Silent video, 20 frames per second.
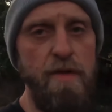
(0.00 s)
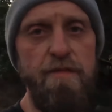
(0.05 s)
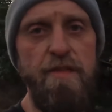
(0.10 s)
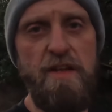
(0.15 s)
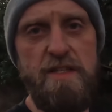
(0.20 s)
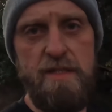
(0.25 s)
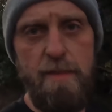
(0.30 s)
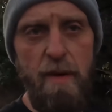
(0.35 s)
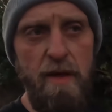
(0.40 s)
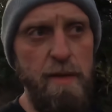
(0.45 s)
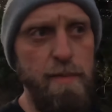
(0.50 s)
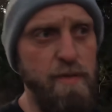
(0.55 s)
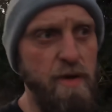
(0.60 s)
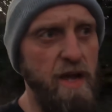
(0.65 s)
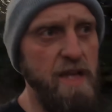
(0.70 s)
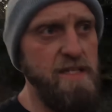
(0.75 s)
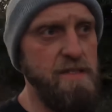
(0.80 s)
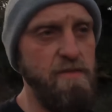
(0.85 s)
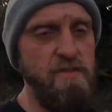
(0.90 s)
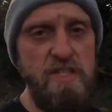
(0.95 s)
conflicted by the
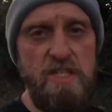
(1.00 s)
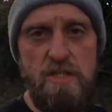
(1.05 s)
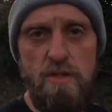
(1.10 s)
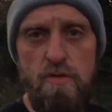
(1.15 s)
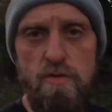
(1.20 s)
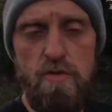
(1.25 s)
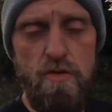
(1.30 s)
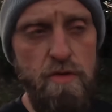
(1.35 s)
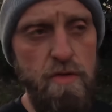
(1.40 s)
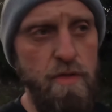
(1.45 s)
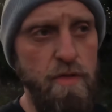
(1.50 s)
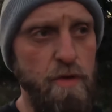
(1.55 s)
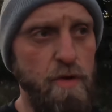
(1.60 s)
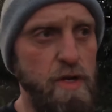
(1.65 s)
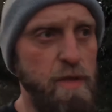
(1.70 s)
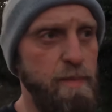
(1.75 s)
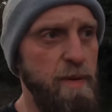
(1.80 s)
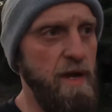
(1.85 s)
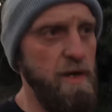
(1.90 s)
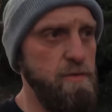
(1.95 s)
price. Obviously it's a
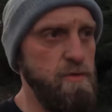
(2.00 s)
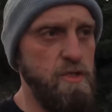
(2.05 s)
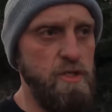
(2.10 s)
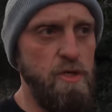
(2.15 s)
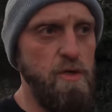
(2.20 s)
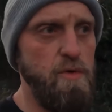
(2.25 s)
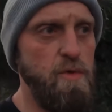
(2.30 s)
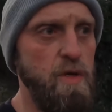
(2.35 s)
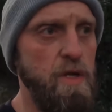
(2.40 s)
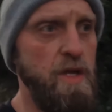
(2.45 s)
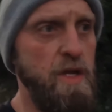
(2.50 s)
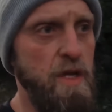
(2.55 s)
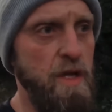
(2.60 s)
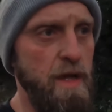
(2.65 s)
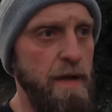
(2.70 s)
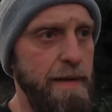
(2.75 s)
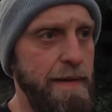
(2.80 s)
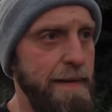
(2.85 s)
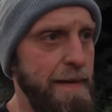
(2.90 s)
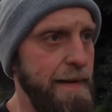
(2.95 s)
£130 shoe.
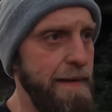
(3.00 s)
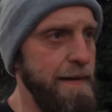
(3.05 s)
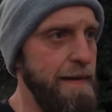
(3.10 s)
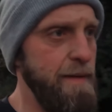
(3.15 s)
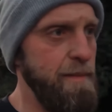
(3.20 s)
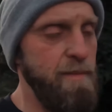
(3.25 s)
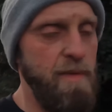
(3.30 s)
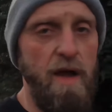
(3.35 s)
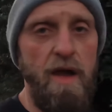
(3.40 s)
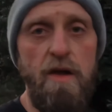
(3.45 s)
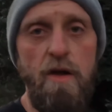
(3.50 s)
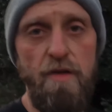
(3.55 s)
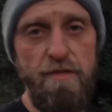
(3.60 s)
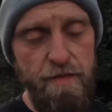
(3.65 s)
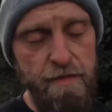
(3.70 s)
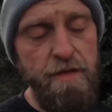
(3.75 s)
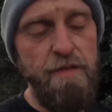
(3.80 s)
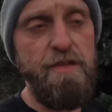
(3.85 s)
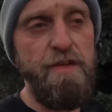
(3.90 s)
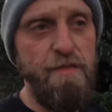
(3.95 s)
I got it
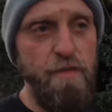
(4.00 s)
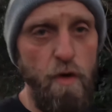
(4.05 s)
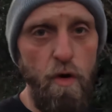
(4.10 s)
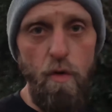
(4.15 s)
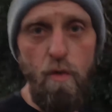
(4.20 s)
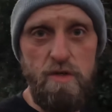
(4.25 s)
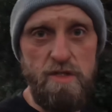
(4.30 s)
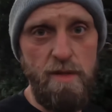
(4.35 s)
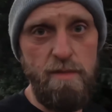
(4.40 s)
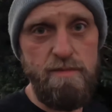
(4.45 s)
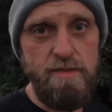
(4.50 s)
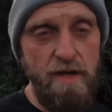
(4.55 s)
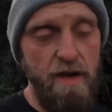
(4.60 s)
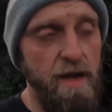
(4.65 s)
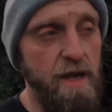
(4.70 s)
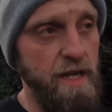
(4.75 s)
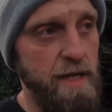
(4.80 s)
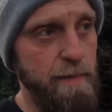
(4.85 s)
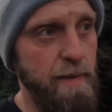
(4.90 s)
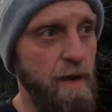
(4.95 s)
for 54, which I'm
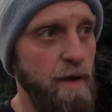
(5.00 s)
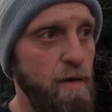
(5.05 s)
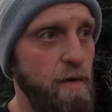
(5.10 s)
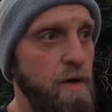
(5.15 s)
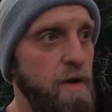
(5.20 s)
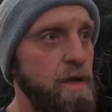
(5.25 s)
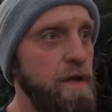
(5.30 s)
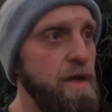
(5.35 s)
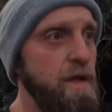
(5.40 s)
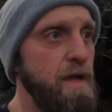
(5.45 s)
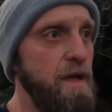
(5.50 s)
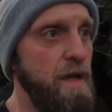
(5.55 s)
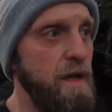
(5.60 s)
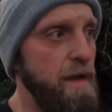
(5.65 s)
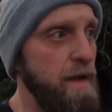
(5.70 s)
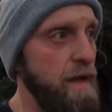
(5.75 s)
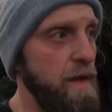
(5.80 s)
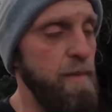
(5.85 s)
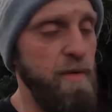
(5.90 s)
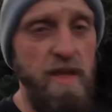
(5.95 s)
delighted about.
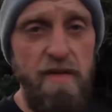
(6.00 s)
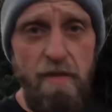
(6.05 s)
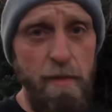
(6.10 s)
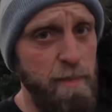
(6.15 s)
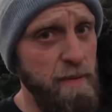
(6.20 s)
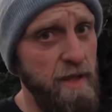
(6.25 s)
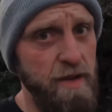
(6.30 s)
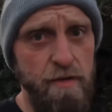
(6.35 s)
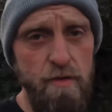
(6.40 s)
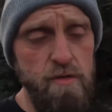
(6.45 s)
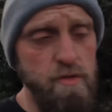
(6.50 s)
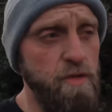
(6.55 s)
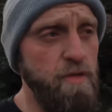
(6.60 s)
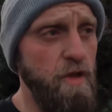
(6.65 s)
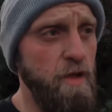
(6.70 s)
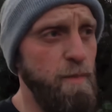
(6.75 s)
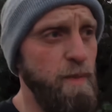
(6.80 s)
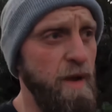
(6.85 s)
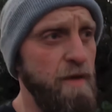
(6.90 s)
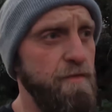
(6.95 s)
But yeah, if I paid
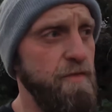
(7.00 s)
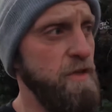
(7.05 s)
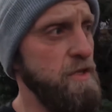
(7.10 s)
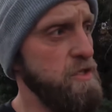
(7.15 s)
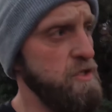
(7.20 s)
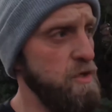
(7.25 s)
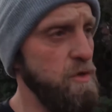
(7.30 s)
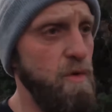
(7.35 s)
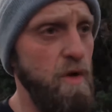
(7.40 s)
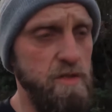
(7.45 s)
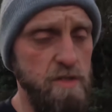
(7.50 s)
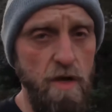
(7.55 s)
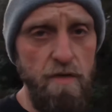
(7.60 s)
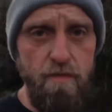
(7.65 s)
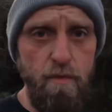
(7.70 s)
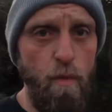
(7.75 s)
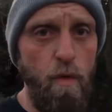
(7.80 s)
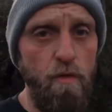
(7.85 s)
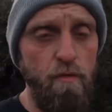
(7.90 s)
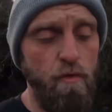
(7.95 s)
£130 for this shoe
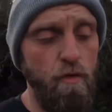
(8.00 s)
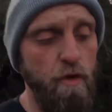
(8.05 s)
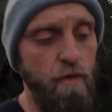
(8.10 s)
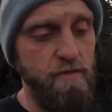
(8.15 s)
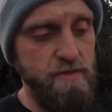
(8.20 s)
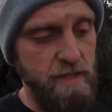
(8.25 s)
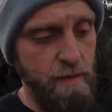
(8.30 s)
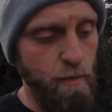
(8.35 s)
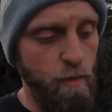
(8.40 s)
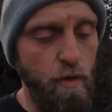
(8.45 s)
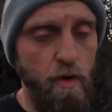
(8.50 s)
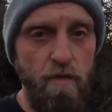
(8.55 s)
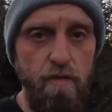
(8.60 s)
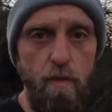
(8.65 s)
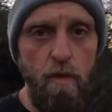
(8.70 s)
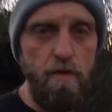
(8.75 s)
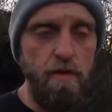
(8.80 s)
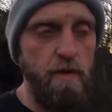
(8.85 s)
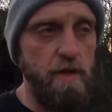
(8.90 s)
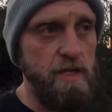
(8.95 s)
off one run, obviously I'm going off
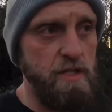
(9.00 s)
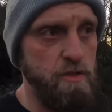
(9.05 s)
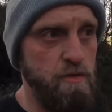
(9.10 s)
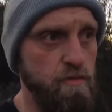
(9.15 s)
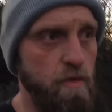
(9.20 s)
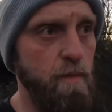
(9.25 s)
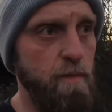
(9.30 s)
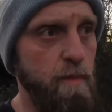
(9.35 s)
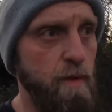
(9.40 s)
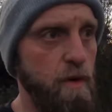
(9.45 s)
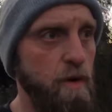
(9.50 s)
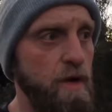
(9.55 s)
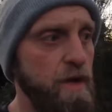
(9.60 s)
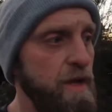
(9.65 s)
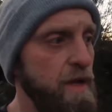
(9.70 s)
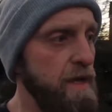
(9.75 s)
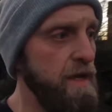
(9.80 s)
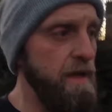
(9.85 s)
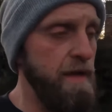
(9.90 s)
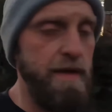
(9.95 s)
one initial run, but
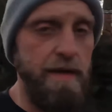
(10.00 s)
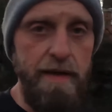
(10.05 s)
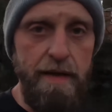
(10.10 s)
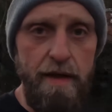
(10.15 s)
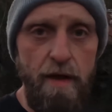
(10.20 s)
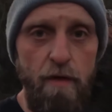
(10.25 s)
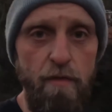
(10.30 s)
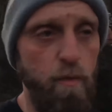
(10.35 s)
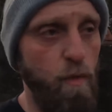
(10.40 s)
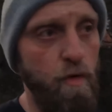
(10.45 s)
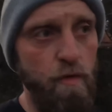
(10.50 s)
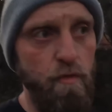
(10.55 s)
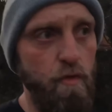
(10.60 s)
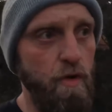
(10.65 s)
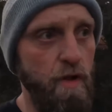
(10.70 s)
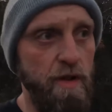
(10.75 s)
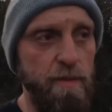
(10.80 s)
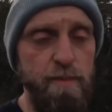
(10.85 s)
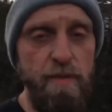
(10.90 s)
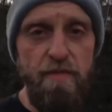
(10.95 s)
off one
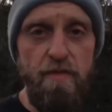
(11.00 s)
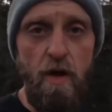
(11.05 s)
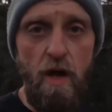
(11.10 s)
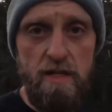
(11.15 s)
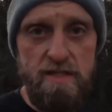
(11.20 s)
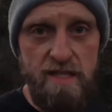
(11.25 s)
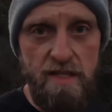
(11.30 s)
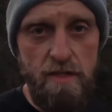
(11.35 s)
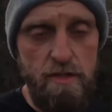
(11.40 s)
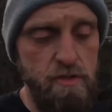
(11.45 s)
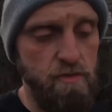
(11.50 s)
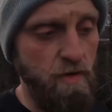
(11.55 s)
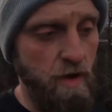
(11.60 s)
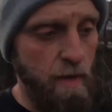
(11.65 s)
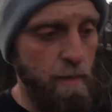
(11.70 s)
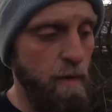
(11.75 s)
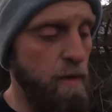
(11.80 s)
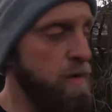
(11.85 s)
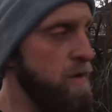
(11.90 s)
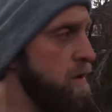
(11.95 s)
run I'd take the
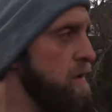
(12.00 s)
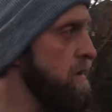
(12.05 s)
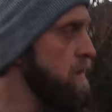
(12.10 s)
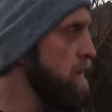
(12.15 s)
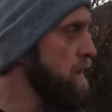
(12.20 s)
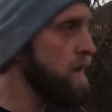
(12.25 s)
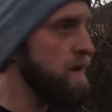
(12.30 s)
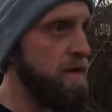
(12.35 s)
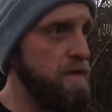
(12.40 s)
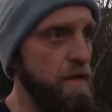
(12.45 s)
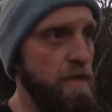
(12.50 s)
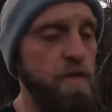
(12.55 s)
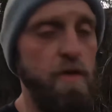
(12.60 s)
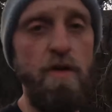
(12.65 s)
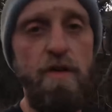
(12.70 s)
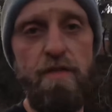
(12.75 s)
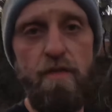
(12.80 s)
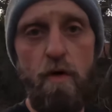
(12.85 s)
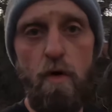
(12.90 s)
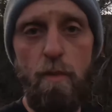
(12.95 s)
Duramo, the
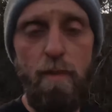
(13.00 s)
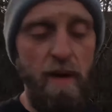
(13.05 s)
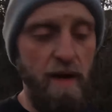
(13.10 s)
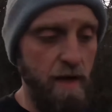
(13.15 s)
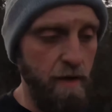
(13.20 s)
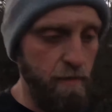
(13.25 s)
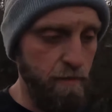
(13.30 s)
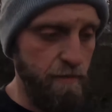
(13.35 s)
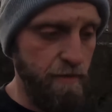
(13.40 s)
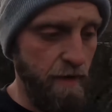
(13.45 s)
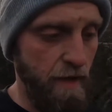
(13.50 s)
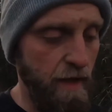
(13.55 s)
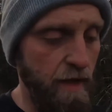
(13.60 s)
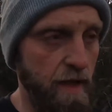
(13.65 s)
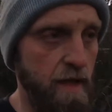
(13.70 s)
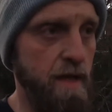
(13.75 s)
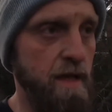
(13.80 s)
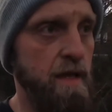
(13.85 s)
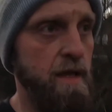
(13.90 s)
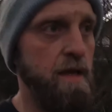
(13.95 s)
£34